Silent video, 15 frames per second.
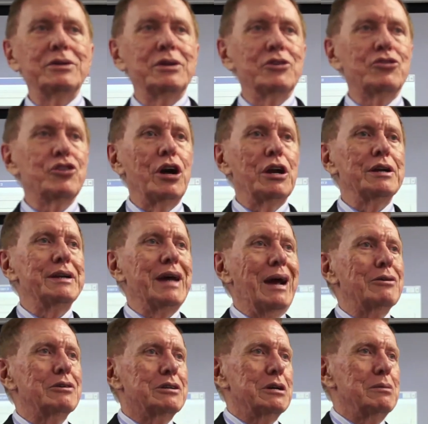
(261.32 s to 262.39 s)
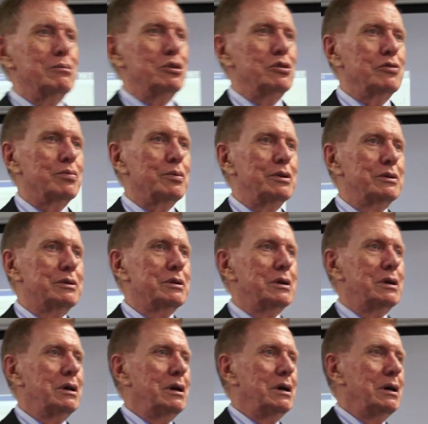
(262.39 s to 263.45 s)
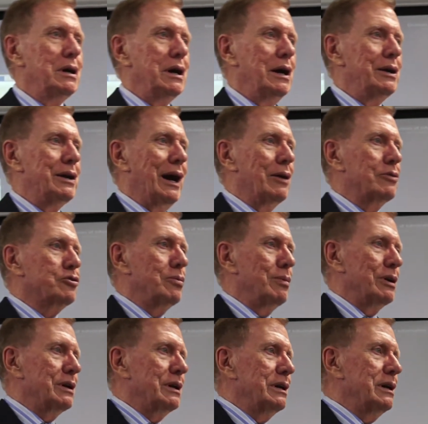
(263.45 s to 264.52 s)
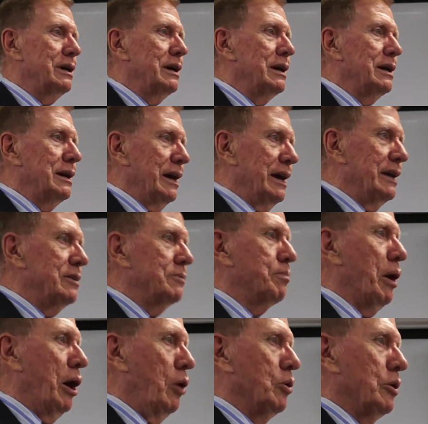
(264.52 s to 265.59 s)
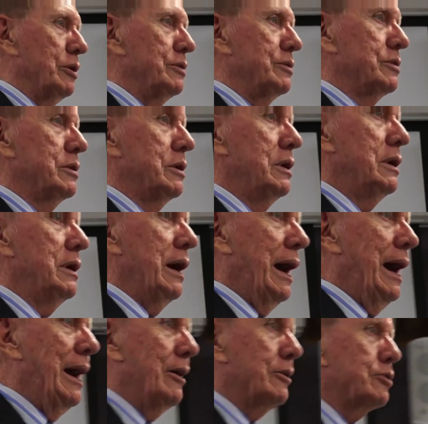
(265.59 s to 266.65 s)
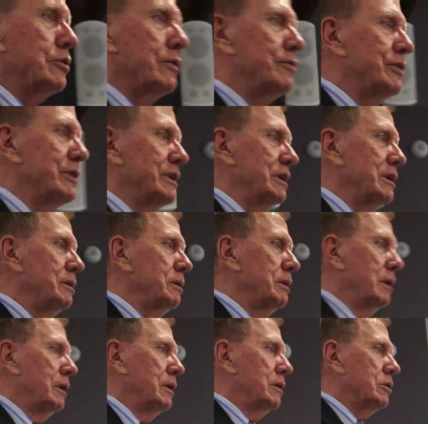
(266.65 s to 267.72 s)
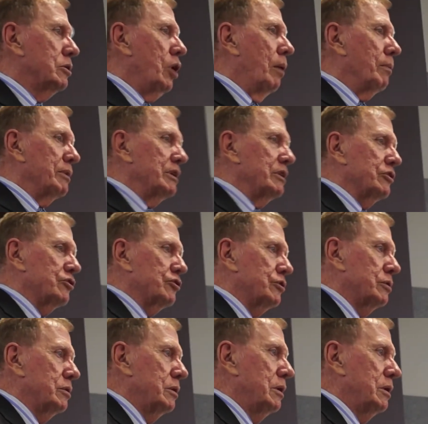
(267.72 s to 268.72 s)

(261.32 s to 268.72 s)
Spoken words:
the Solidarity movement, and ultimately he led Poland out of the communist